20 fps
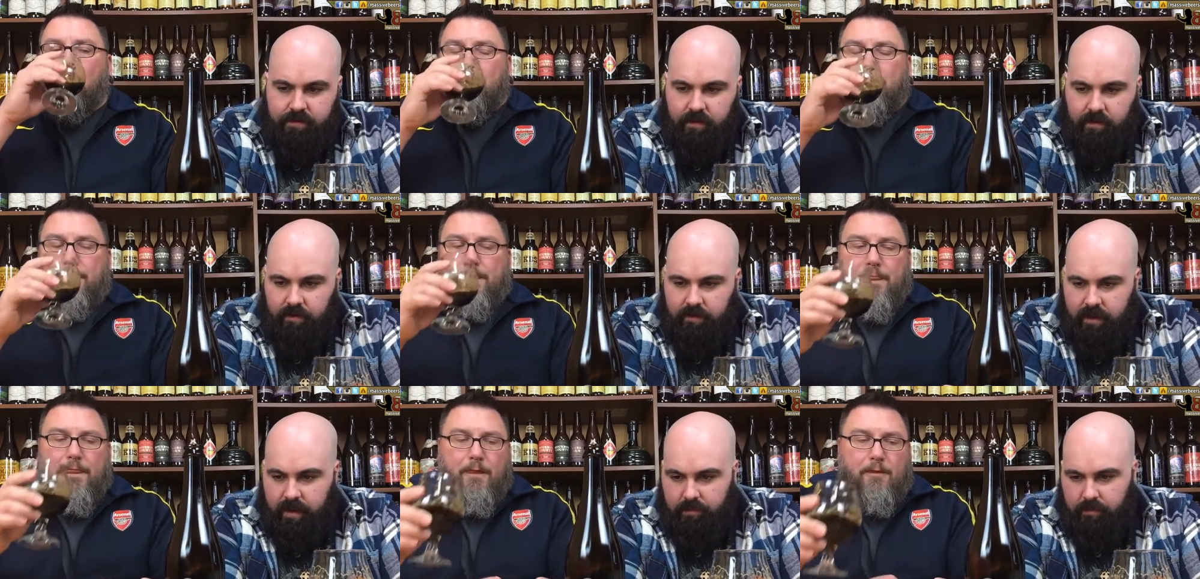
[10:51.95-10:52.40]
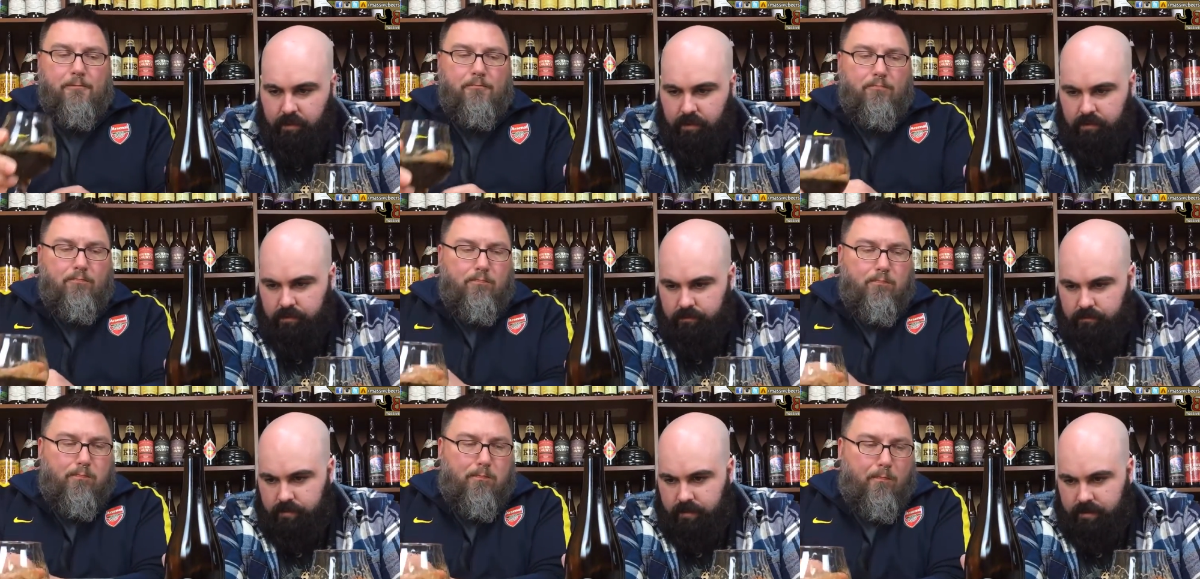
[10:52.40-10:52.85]

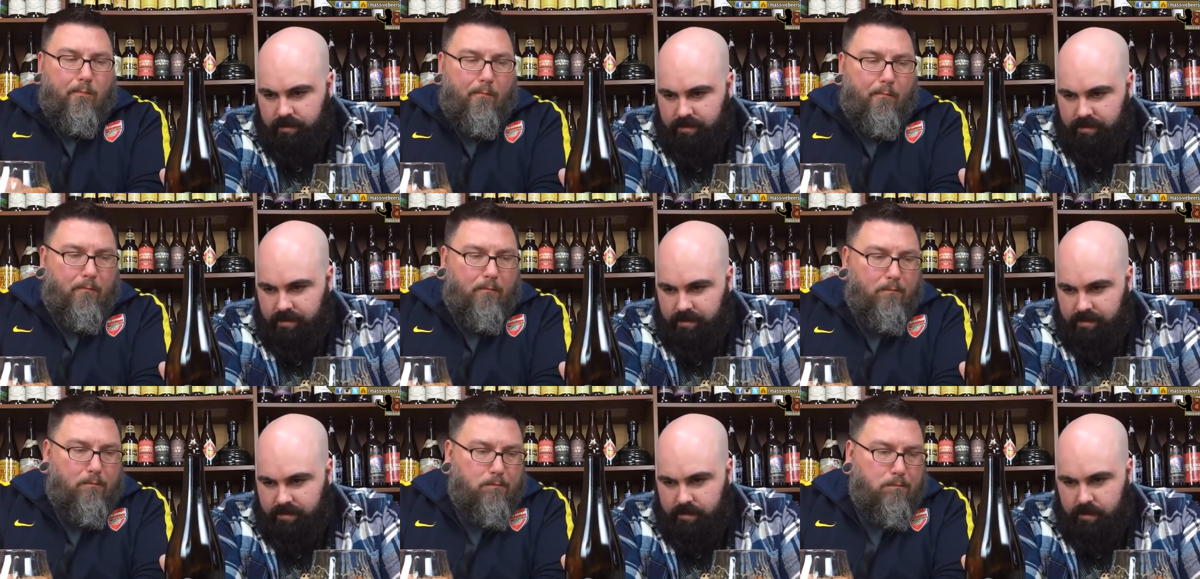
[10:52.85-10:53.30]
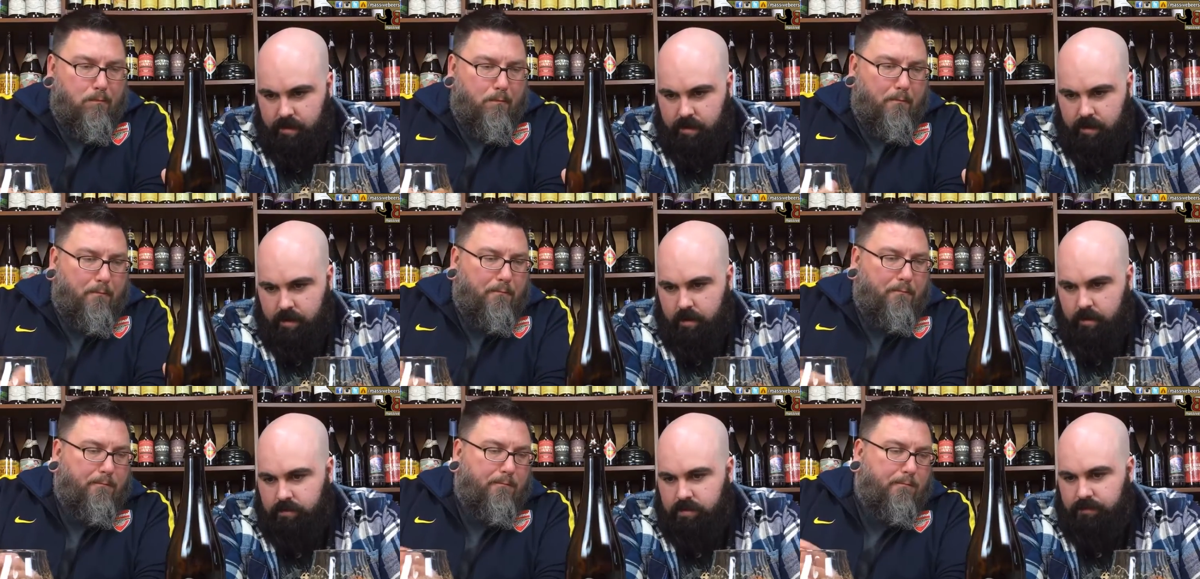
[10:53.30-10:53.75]
Speaker 1: label, and it
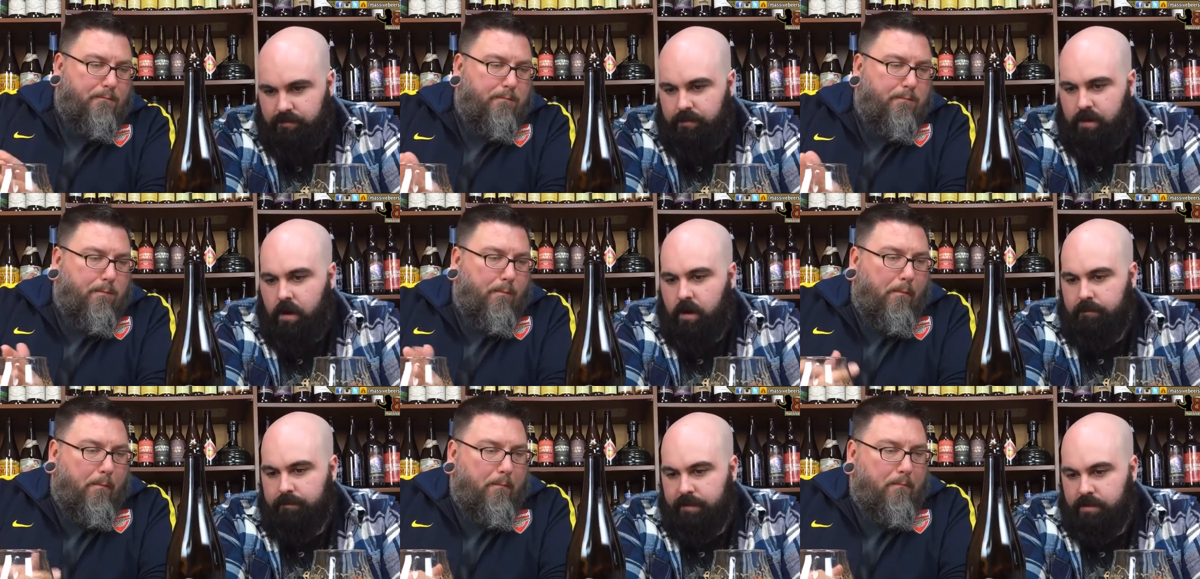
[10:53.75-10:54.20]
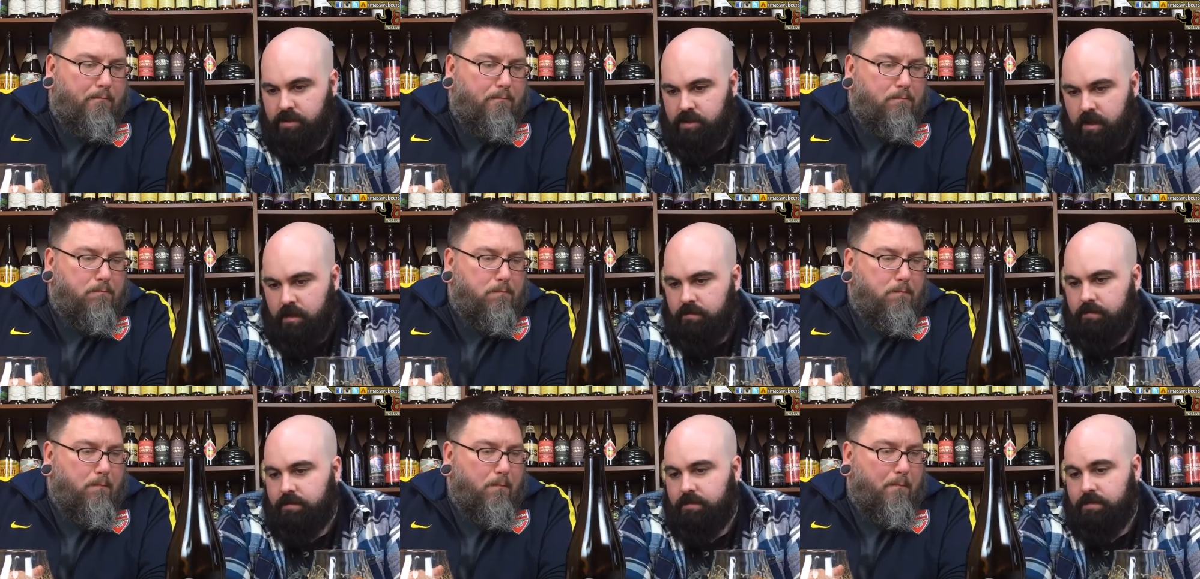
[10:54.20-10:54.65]
says notes of coffee,
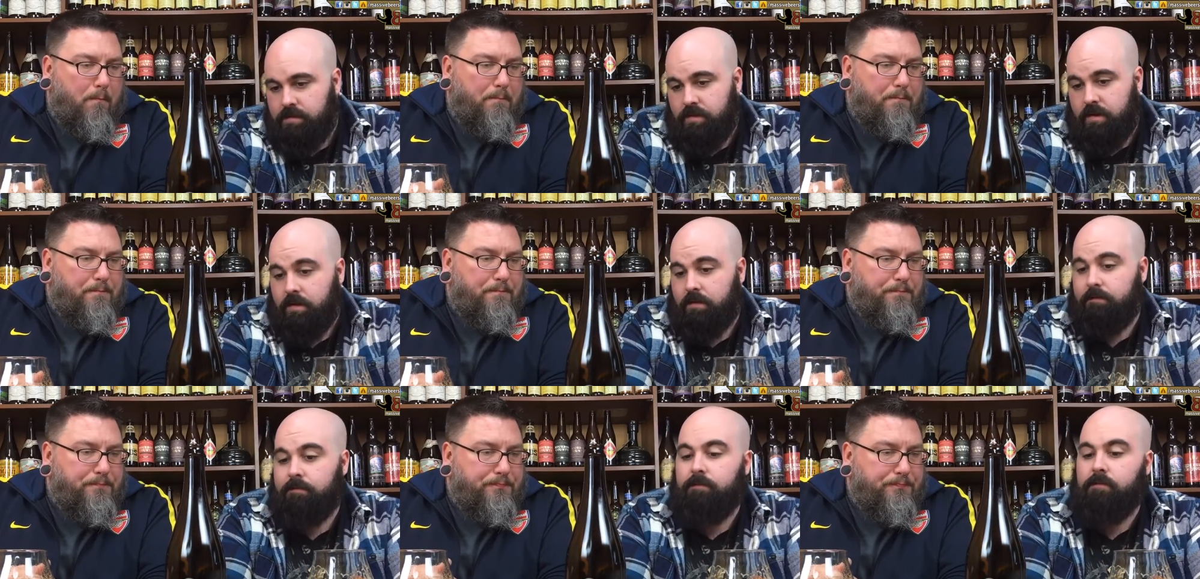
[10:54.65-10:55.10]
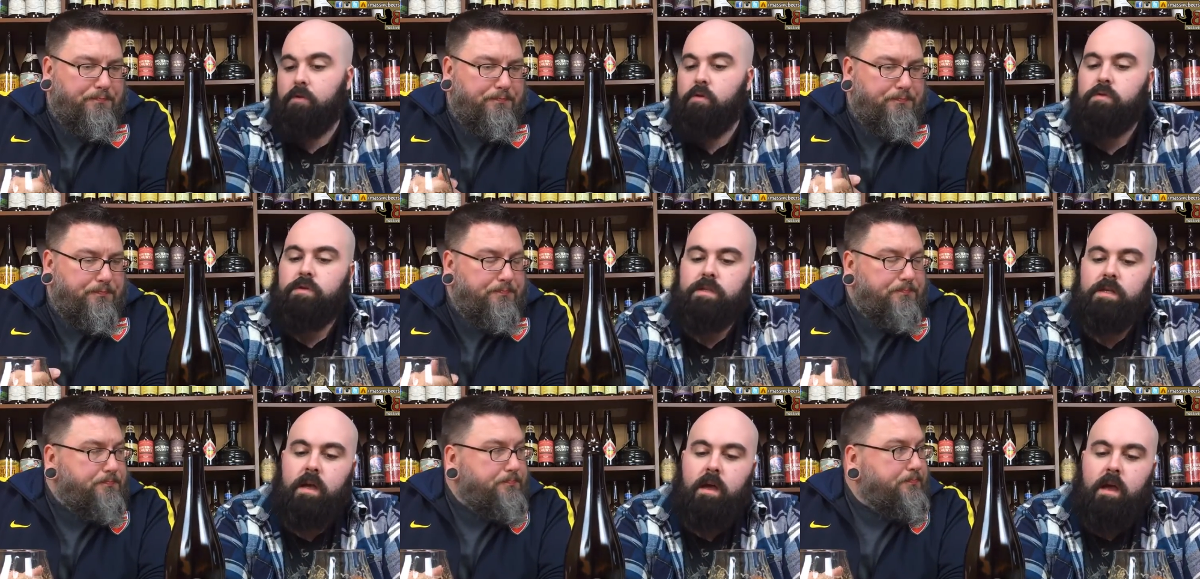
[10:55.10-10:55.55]
chocolate, and dark
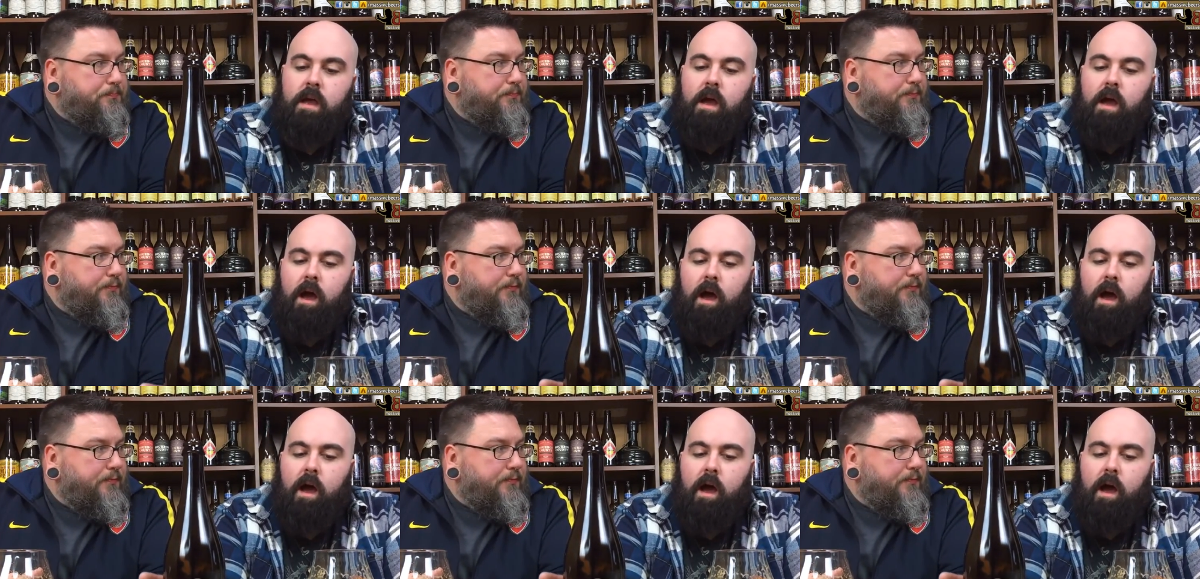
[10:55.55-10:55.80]
fruits.